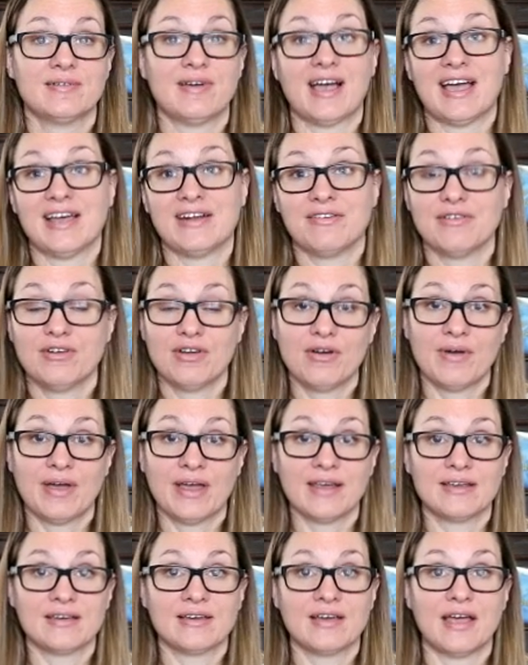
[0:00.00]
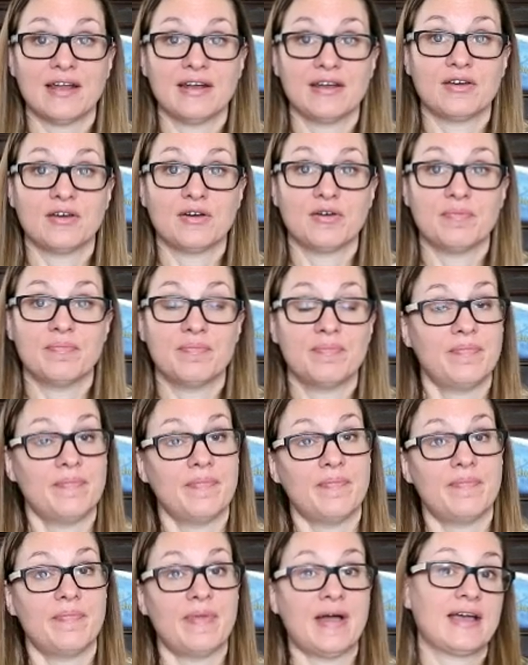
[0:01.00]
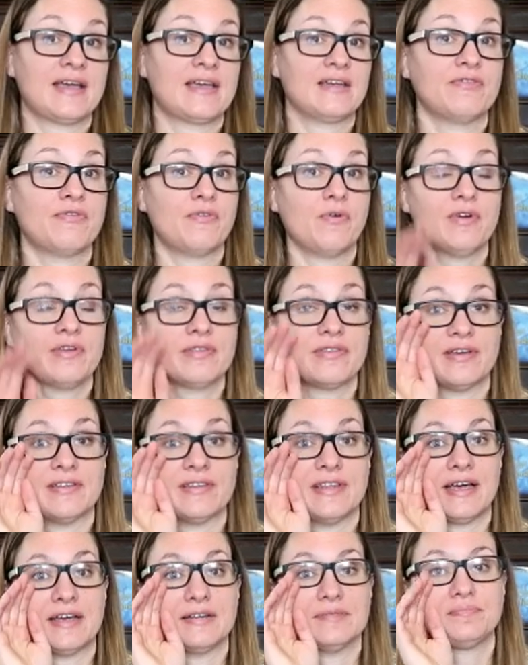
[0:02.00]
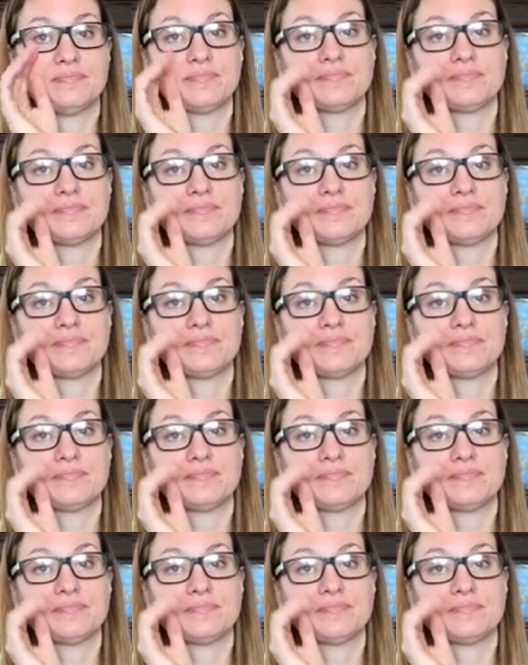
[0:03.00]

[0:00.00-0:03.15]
I don't know. I kind of go back and forth on that.